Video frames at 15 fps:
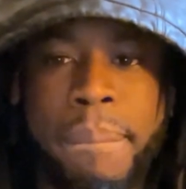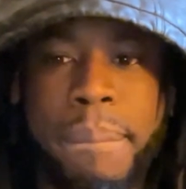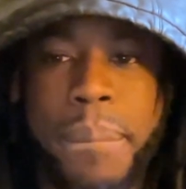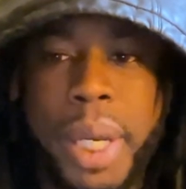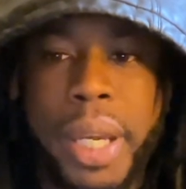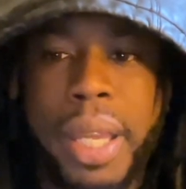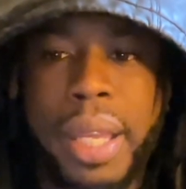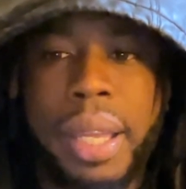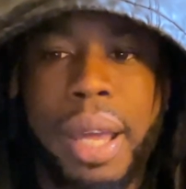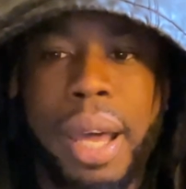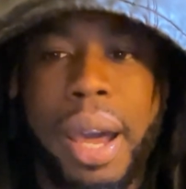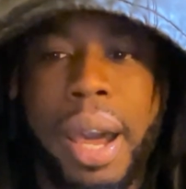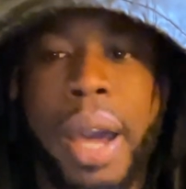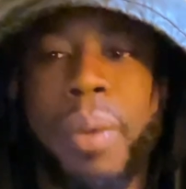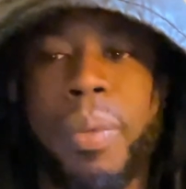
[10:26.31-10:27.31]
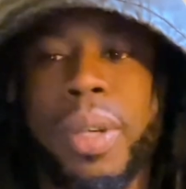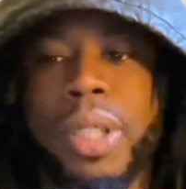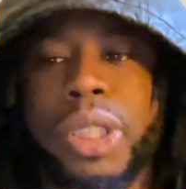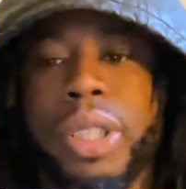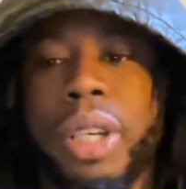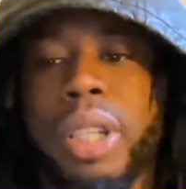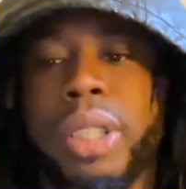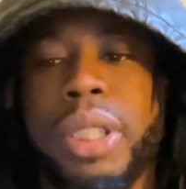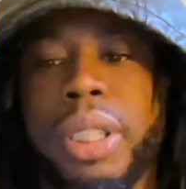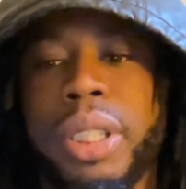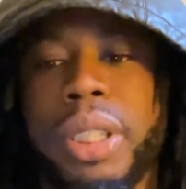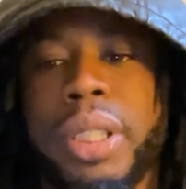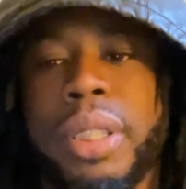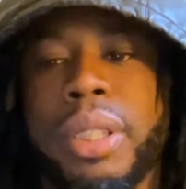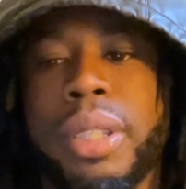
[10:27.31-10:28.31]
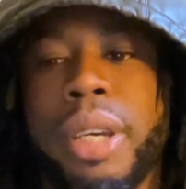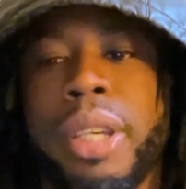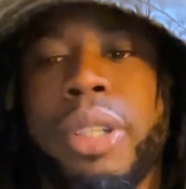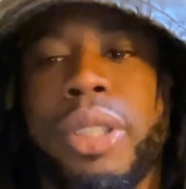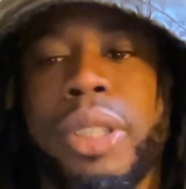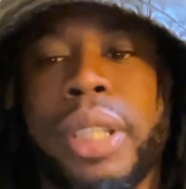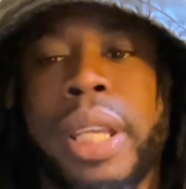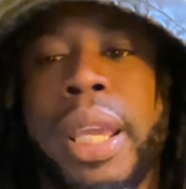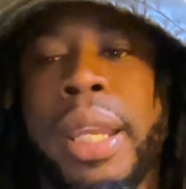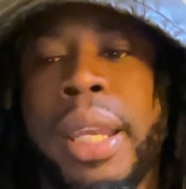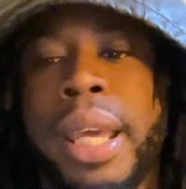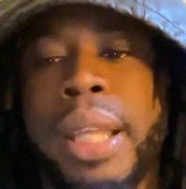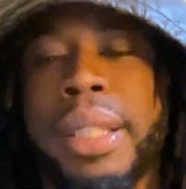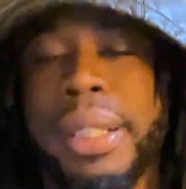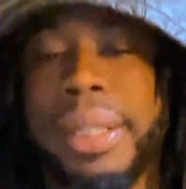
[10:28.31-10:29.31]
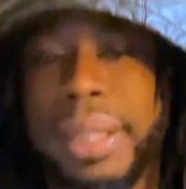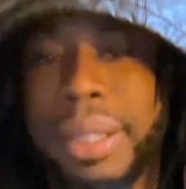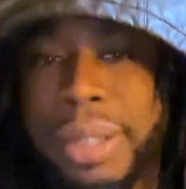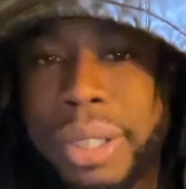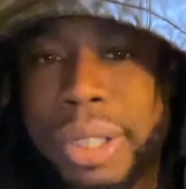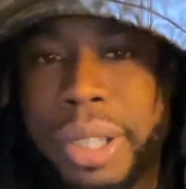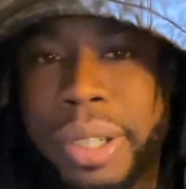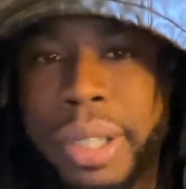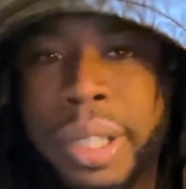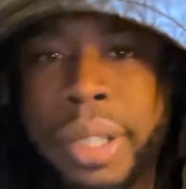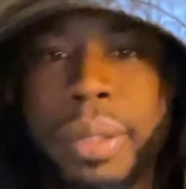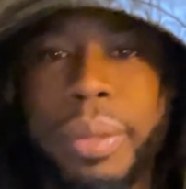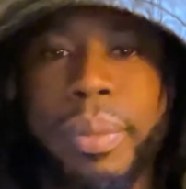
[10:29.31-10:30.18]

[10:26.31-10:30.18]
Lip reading: But I want y'all to just understand that this is a journey.